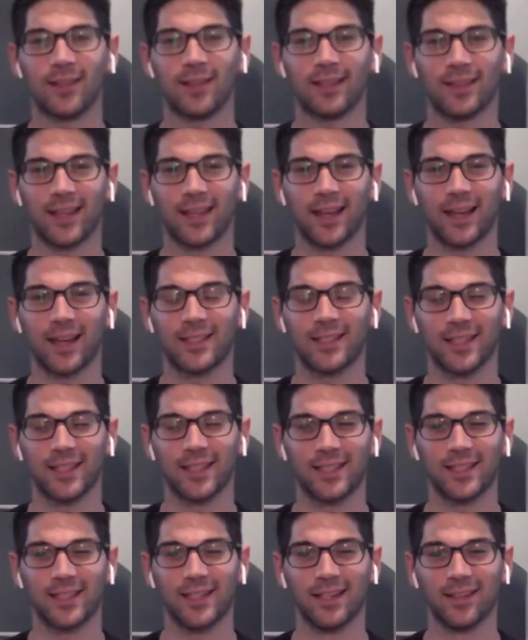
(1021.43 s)
like the
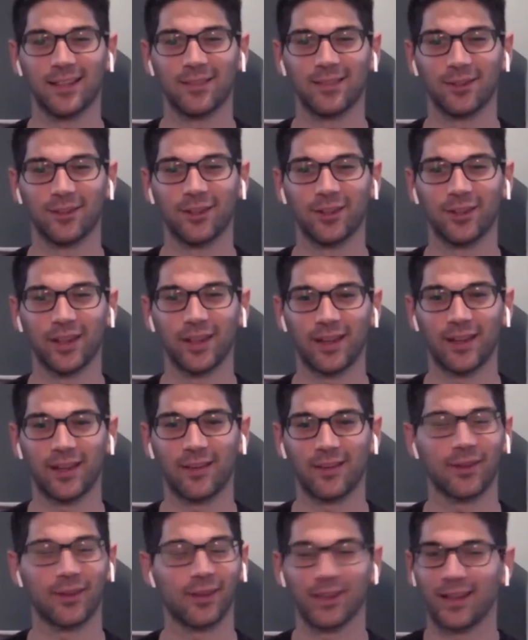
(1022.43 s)
SAT, really. I
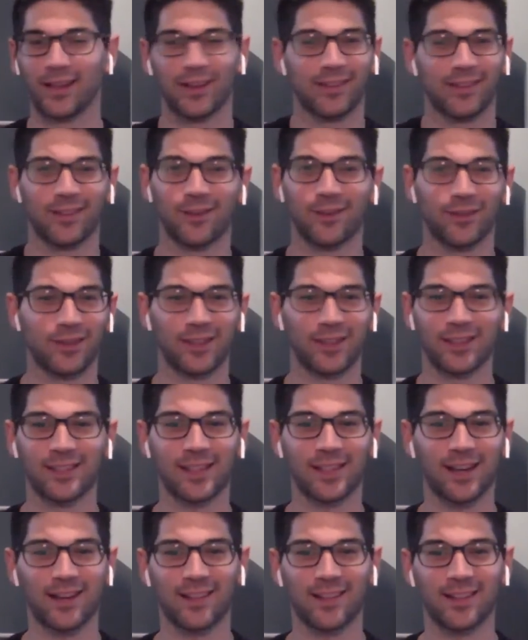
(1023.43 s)
felt like they're this
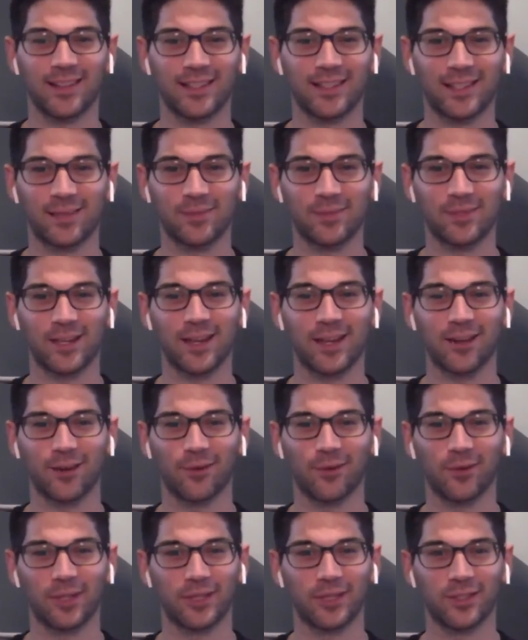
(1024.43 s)
kind of the same style of
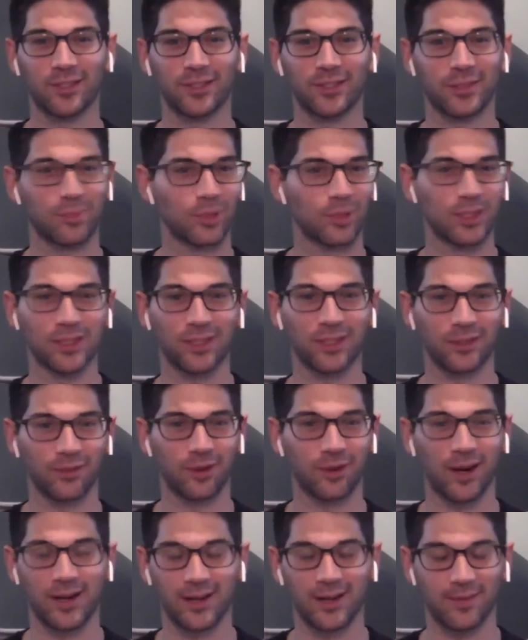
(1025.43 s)
questions plus the
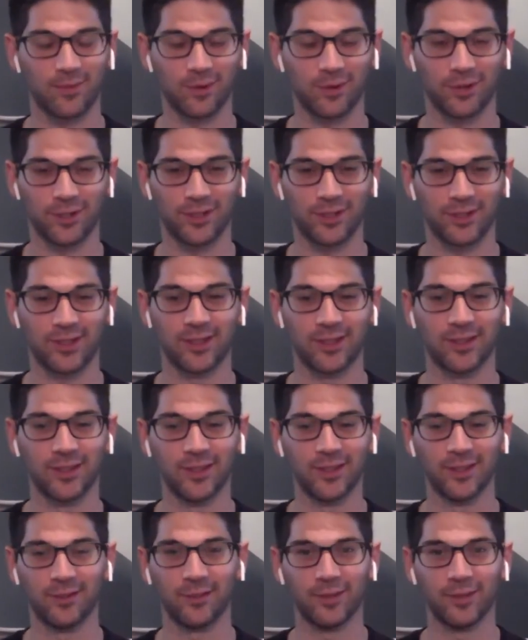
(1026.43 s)
writing portion,
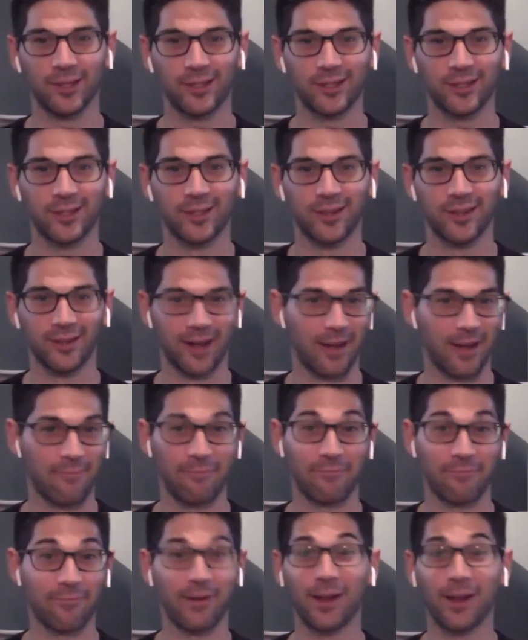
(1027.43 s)
which I
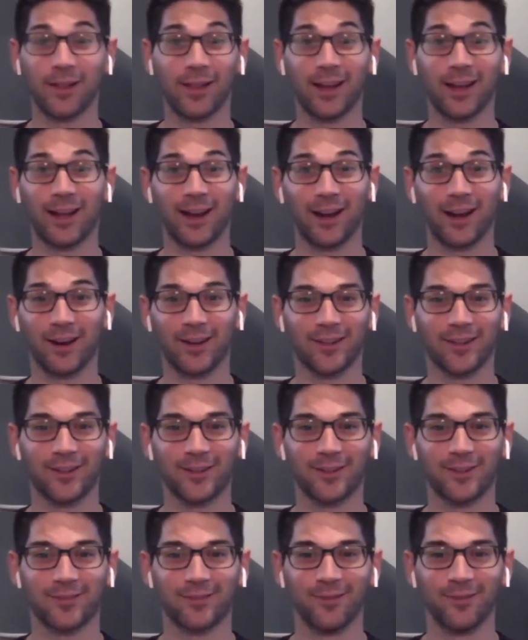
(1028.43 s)
felt like I
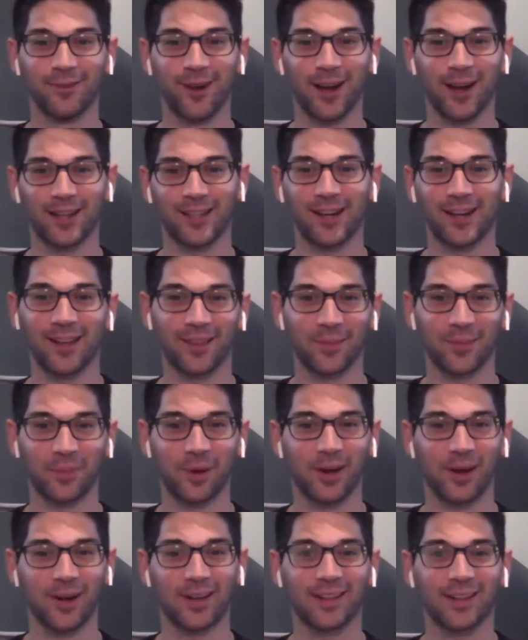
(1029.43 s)
rocked out of the
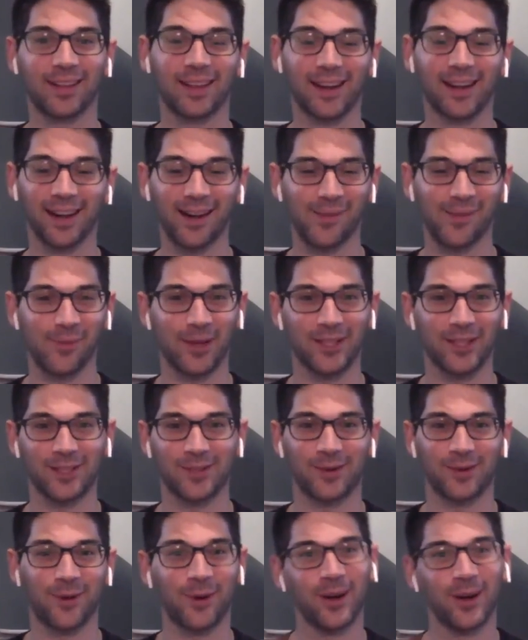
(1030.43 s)
park, and then I got my
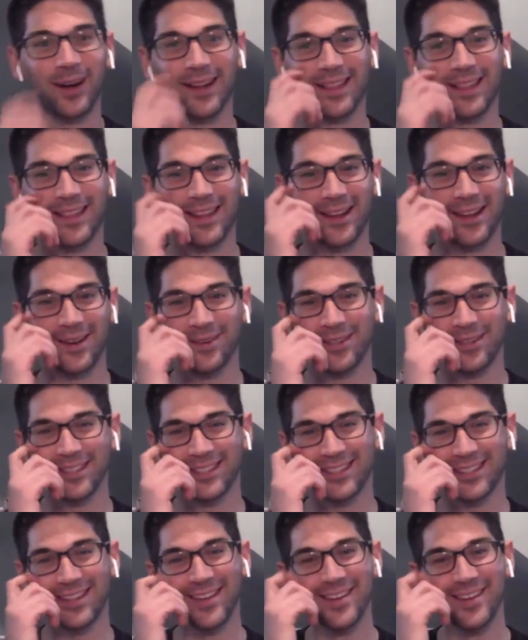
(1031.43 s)
score, and I think it
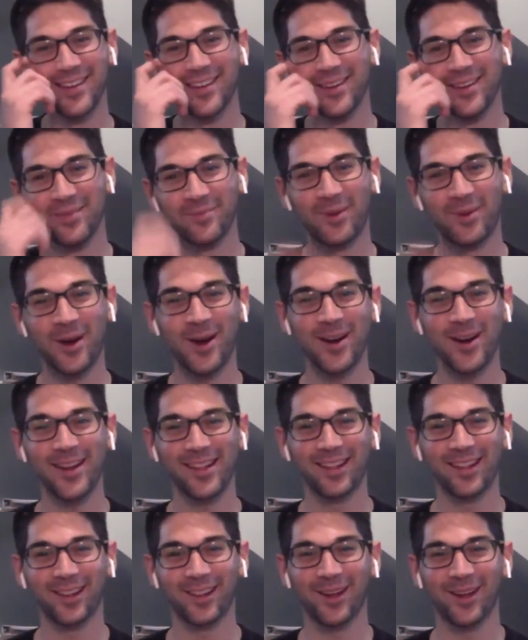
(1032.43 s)
was
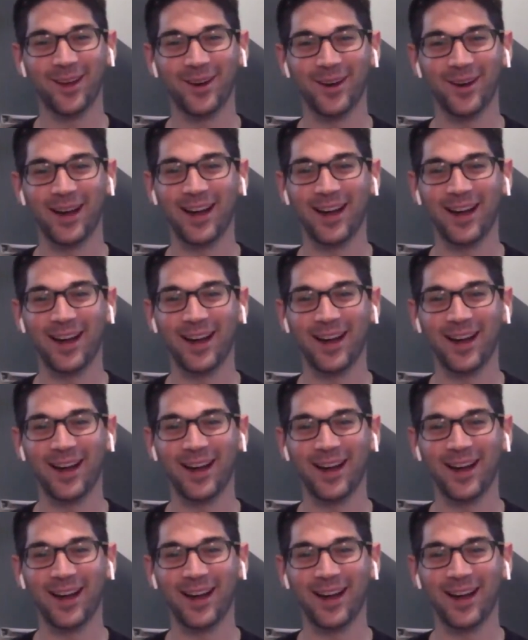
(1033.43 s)
pretty low